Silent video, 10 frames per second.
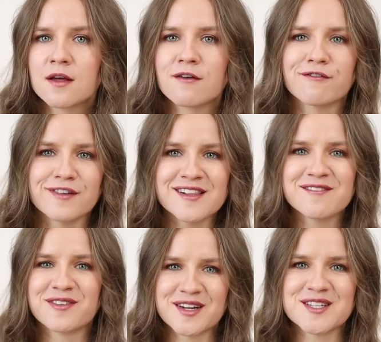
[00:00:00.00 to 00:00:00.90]
Feel
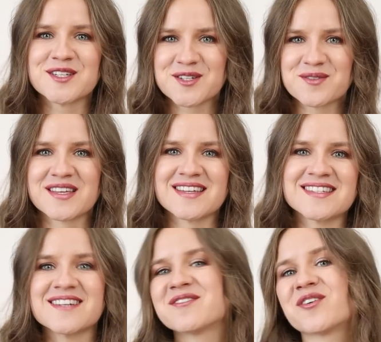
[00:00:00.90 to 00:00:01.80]
free to do this
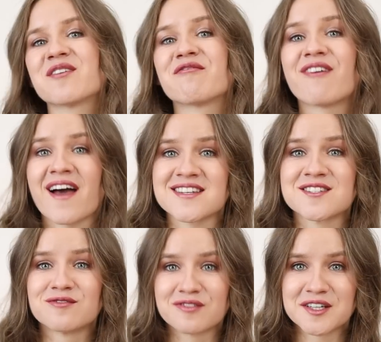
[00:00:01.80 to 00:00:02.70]
if you're a fast
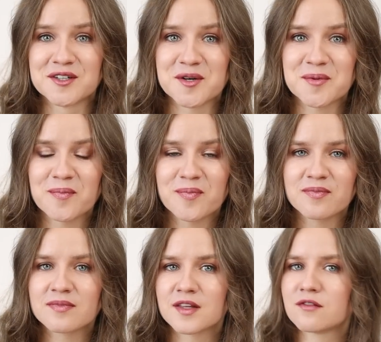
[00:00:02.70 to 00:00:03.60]
reader.
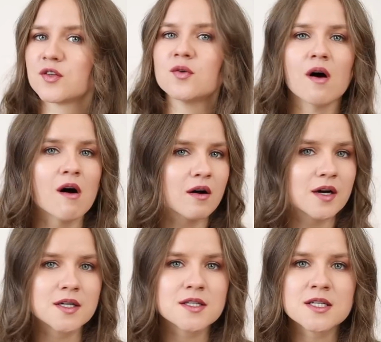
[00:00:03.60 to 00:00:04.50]
If you
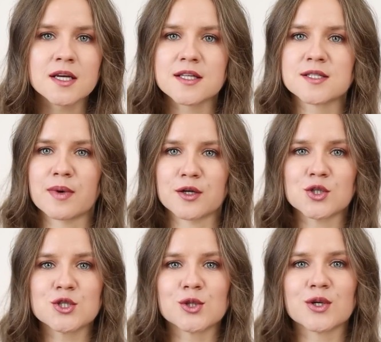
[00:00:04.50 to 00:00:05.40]
aren't, it's better
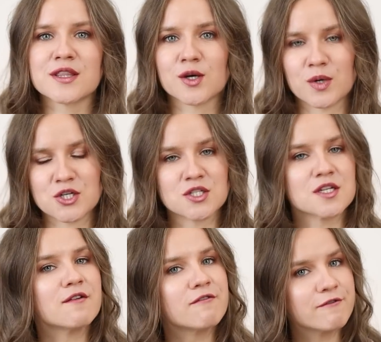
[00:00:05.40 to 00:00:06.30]
to look at the questions
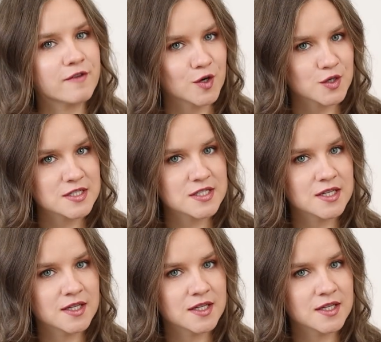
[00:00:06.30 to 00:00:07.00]
first.